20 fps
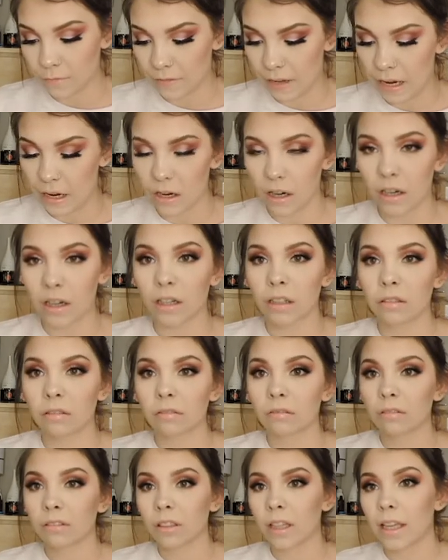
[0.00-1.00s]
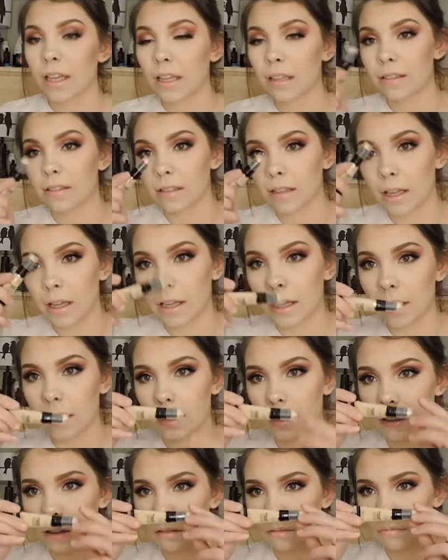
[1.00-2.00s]
Fair is
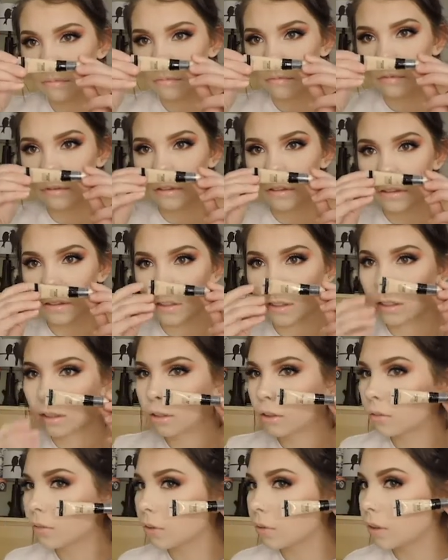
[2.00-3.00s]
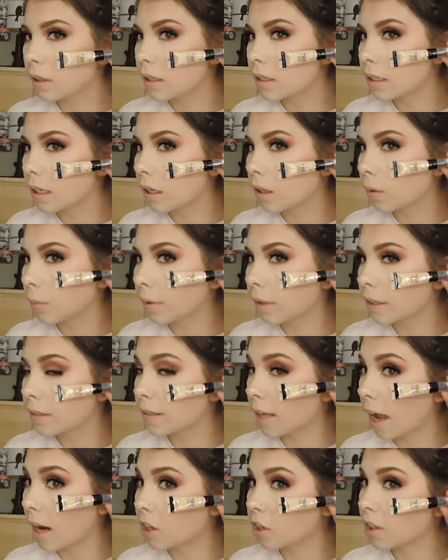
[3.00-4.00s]
like, I don't know if you can tell, but
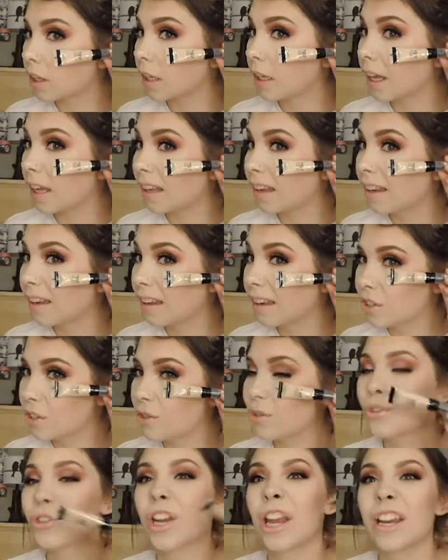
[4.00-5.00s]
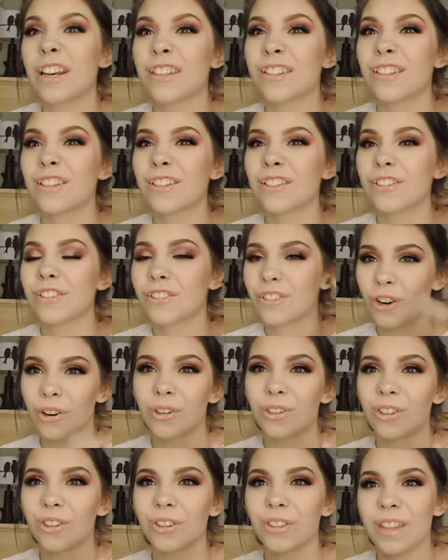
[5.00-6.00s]
it's actually like 2 shades
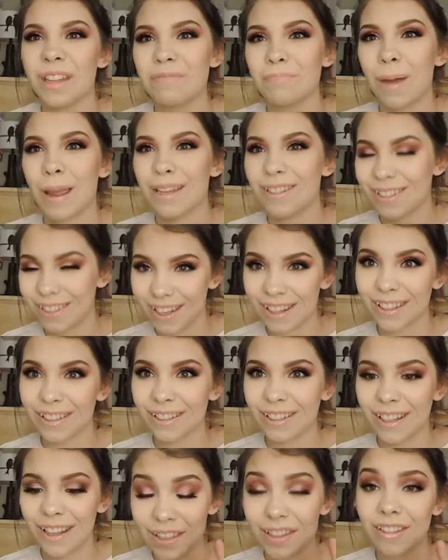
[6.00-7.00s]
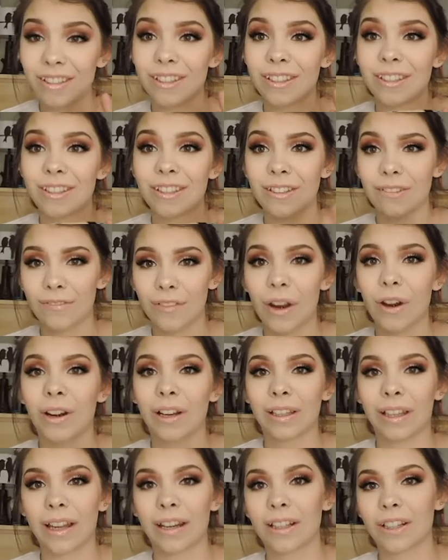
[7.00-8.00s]
darker than my skin, and this is the
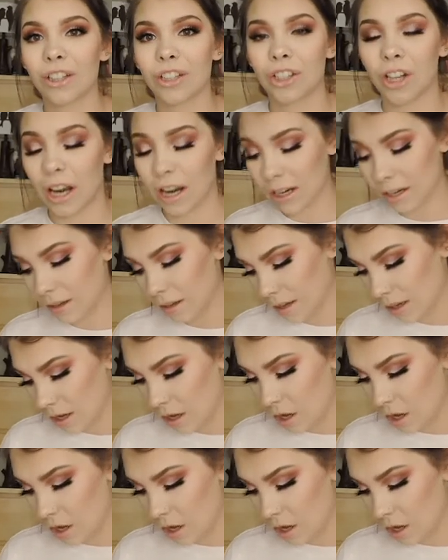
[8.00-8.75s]
very lightest shade,